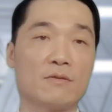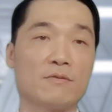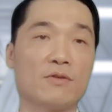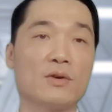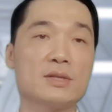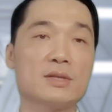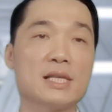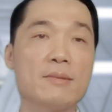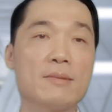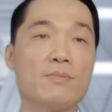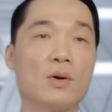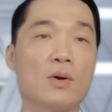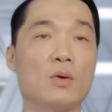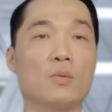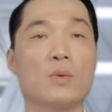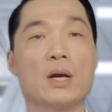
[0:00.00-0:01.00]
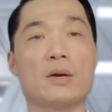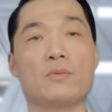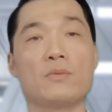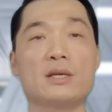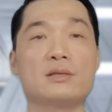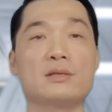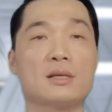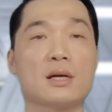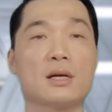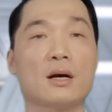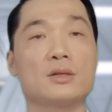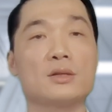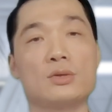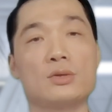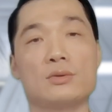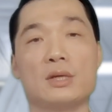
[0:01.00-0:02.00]
For example, when we
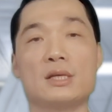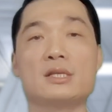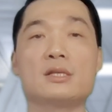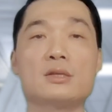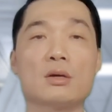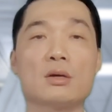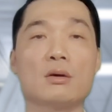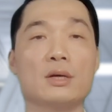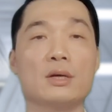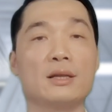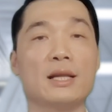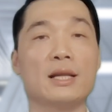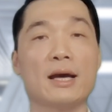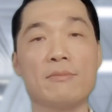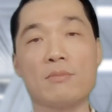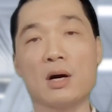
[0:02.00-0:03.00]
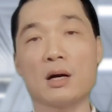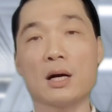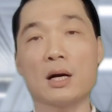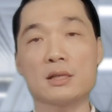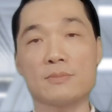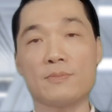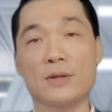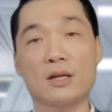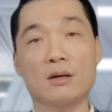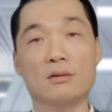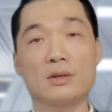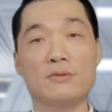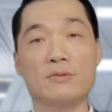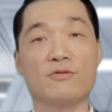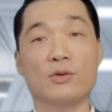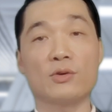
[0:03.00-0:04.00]
start to install in Landmark Hospital
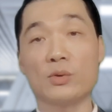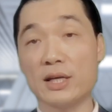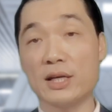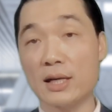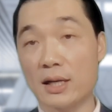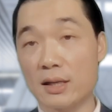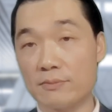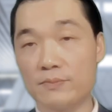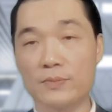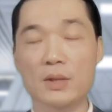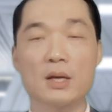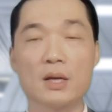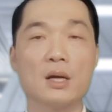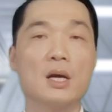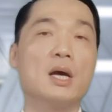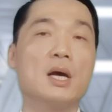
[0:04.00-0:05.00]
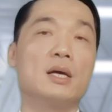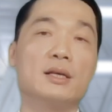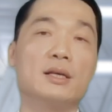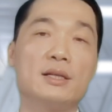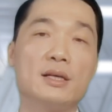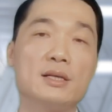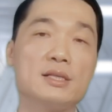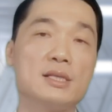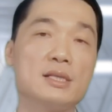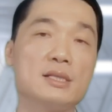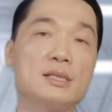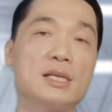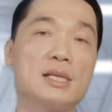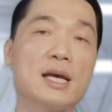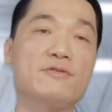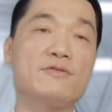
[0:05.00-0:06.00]
in Florida, the nursing
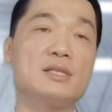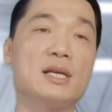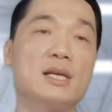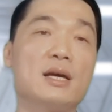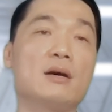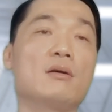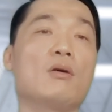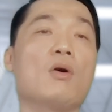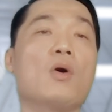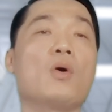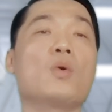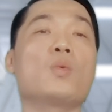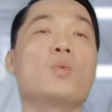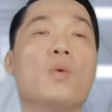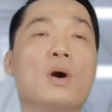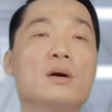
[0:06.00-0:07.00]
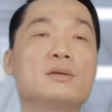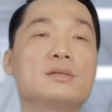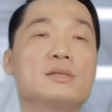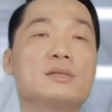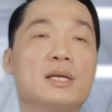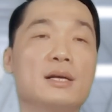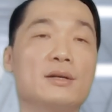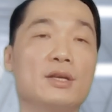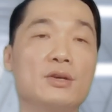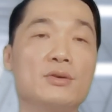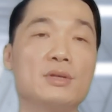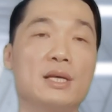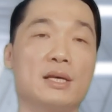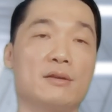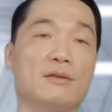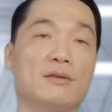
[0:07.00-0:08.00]
staff there all want their
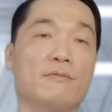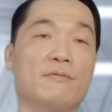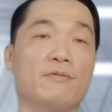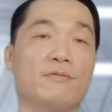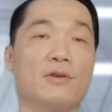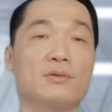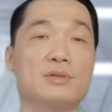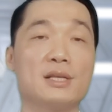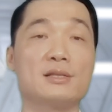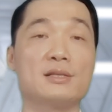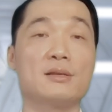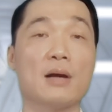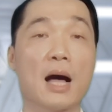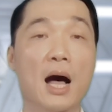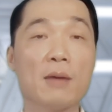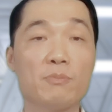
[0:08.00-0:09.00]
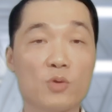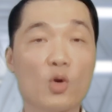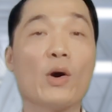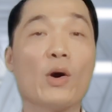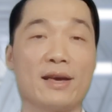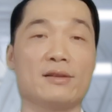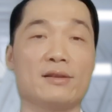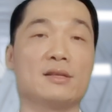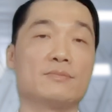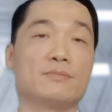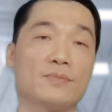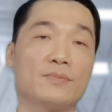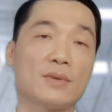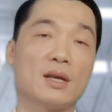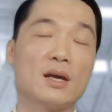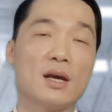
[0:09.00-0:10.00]
unit for this upgrade.
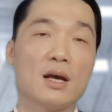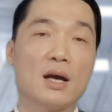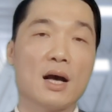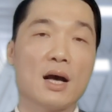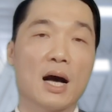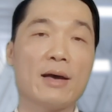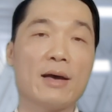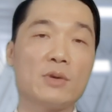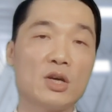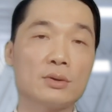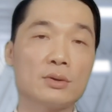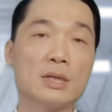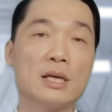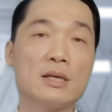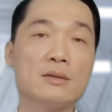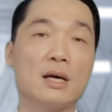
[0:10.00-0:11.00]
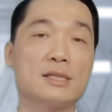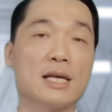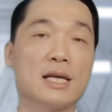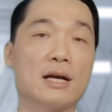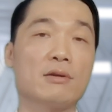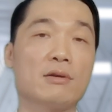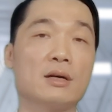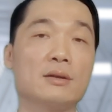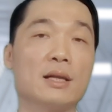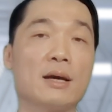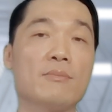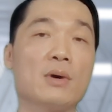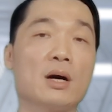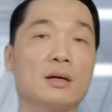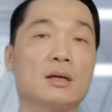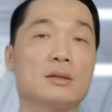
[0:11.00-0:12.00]
I'm putting Sarah,
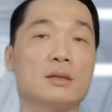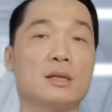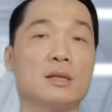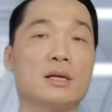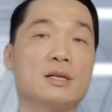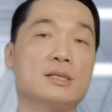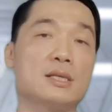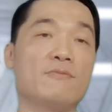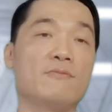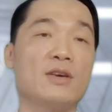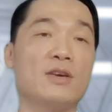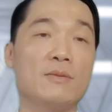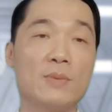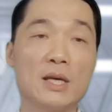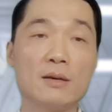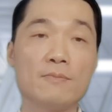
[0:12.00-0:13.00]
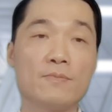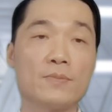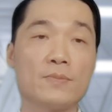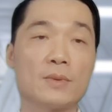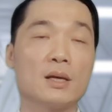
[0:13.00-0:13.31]
Landmark Nursing V P.